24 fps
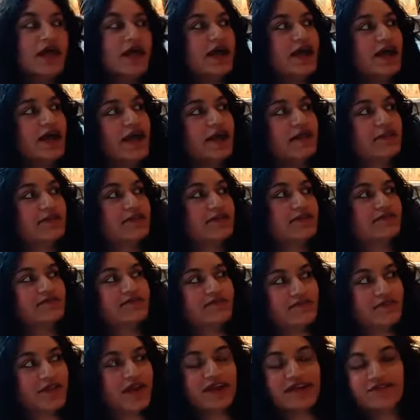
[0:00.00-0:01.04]
as
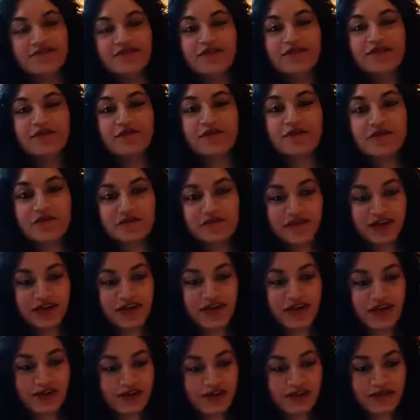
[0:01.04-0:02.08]
if life is a movie
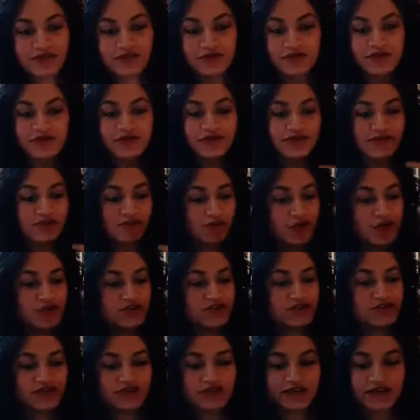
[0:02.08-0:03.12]
and so you're just
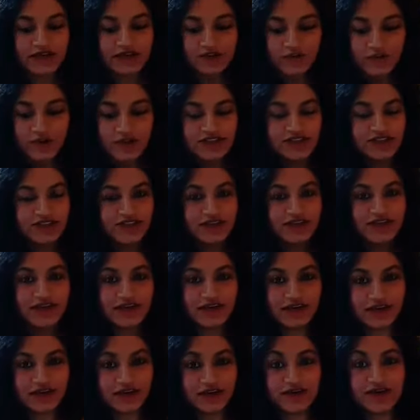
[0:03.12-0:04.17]
watching and watching
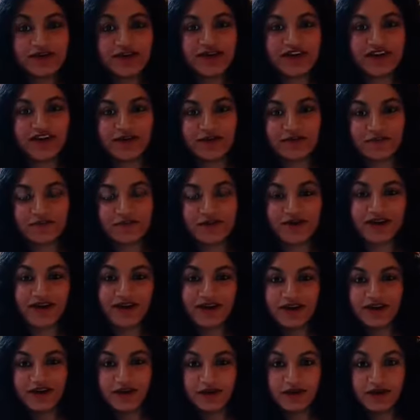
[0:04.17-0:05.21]
and learning
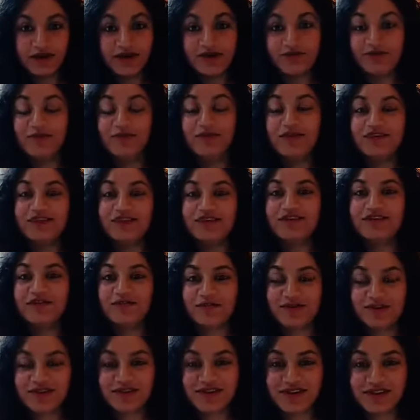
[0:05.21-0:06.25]
uh, in in third
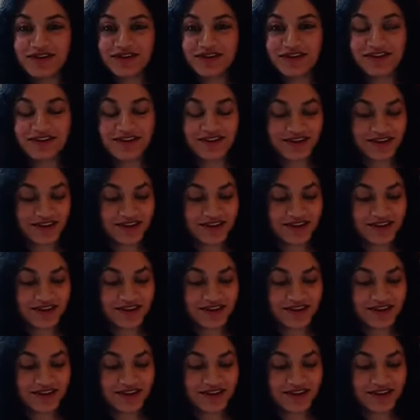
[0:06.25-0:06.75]
person it,